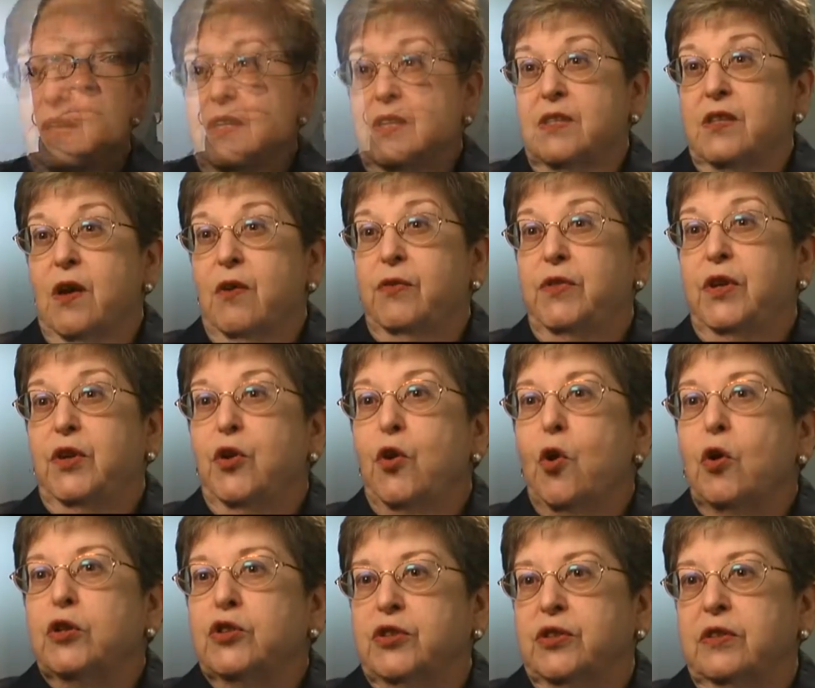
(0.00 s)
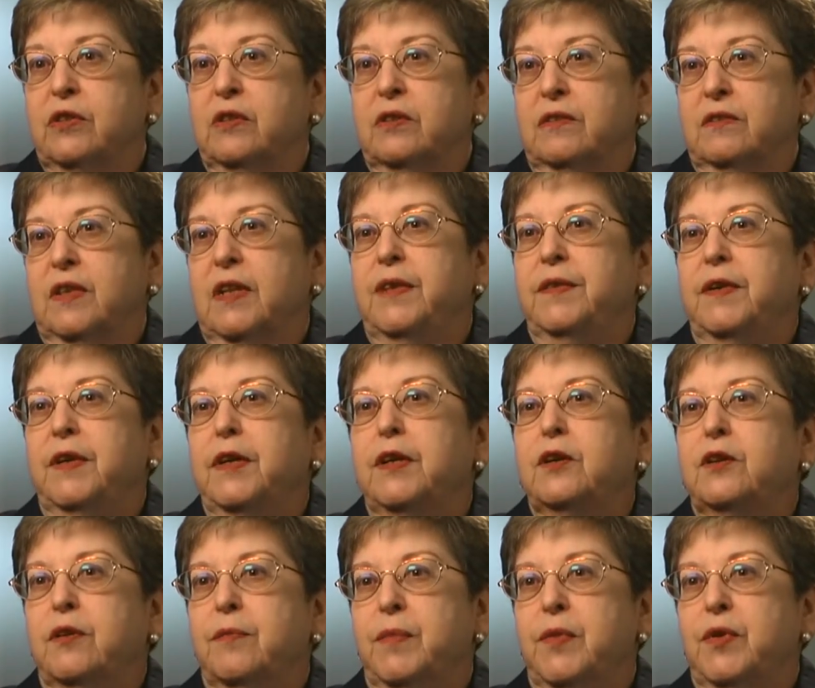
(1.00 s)
So the notion of living in
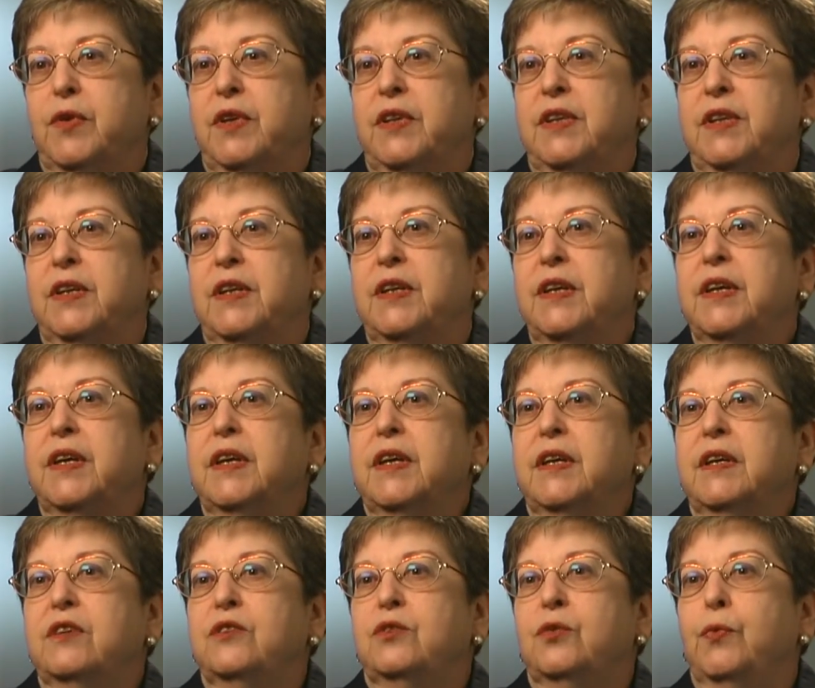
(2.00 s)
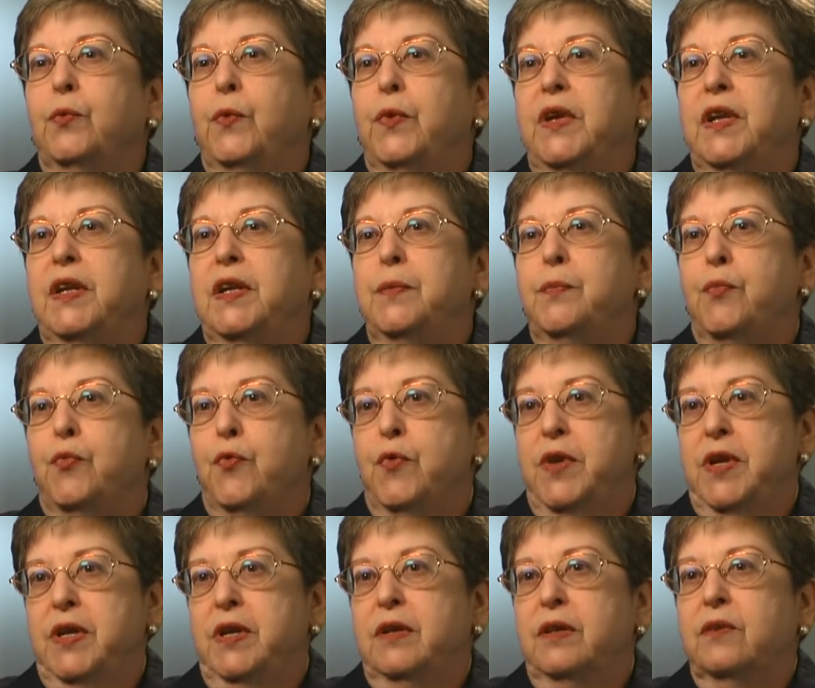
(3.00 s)
community is to really
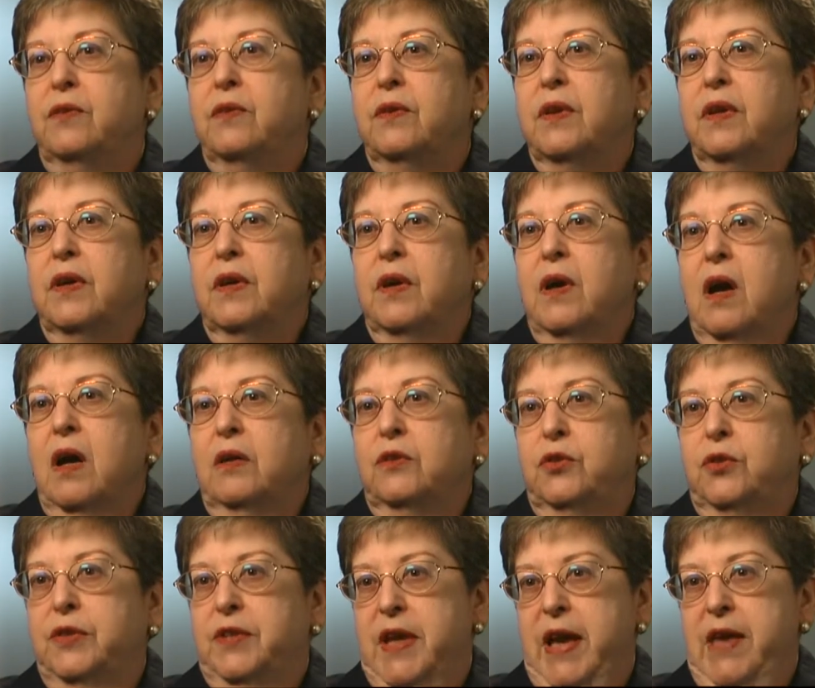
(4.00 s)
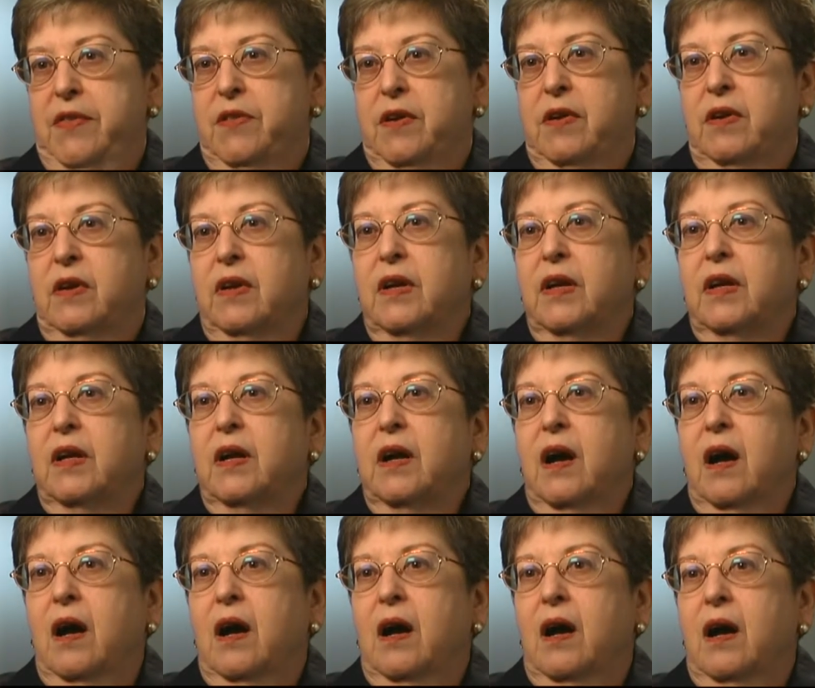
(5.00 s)
bring together
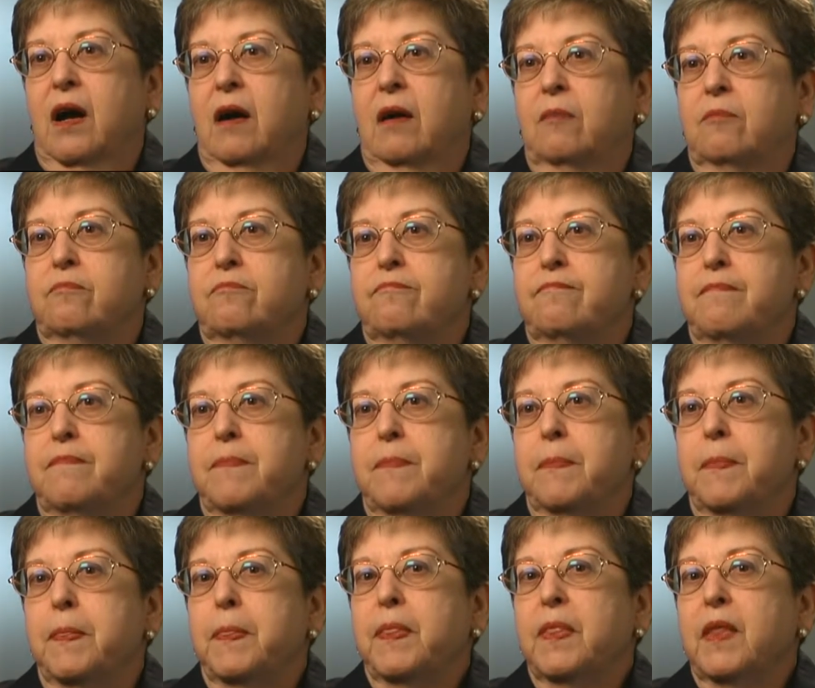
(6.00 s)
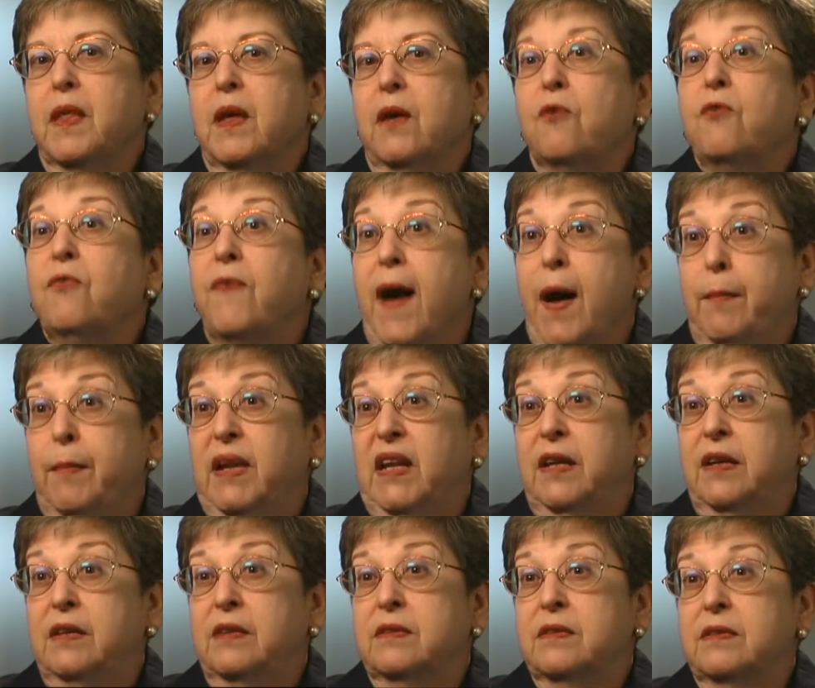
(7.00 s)
um,
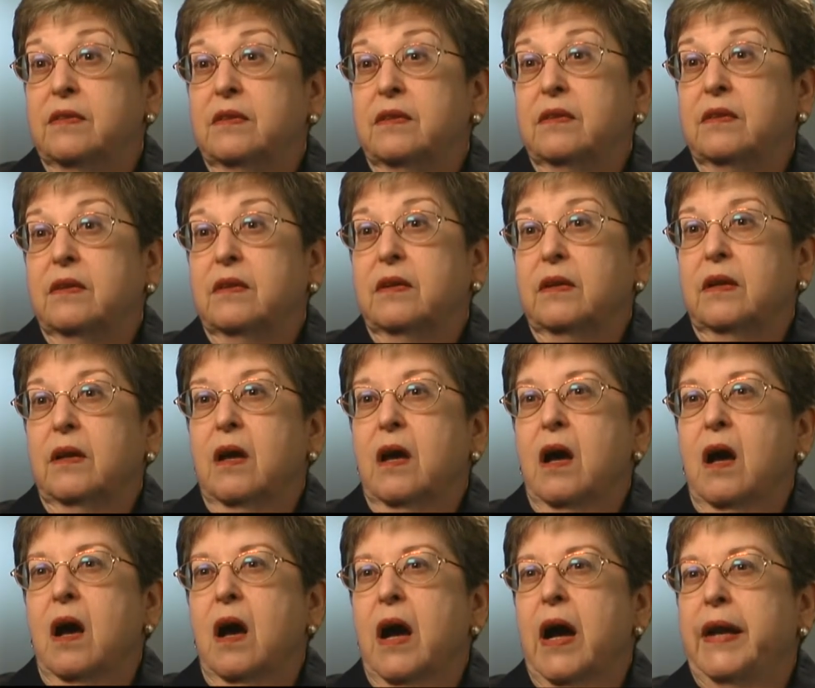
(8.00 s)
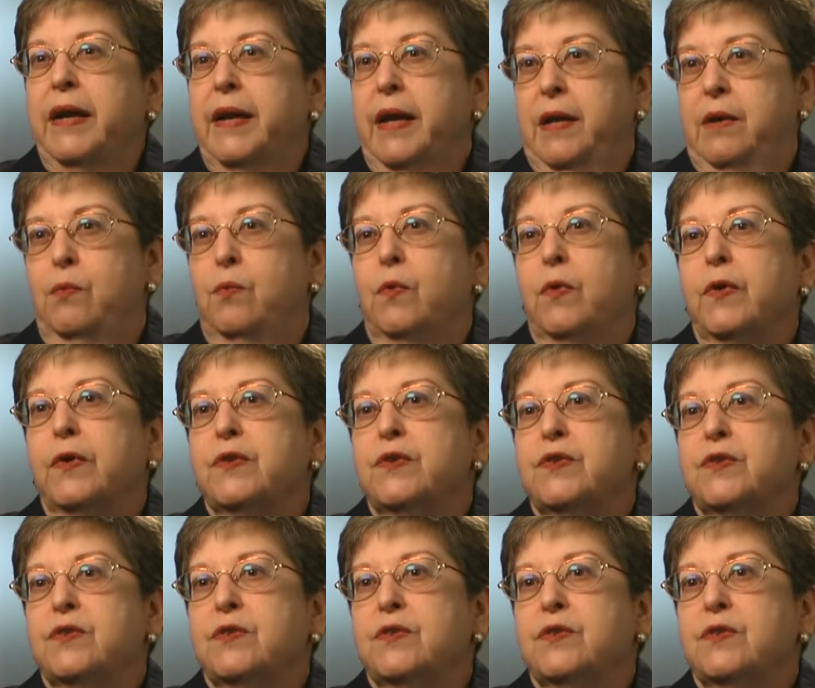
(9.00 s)
families, uh, neighbors,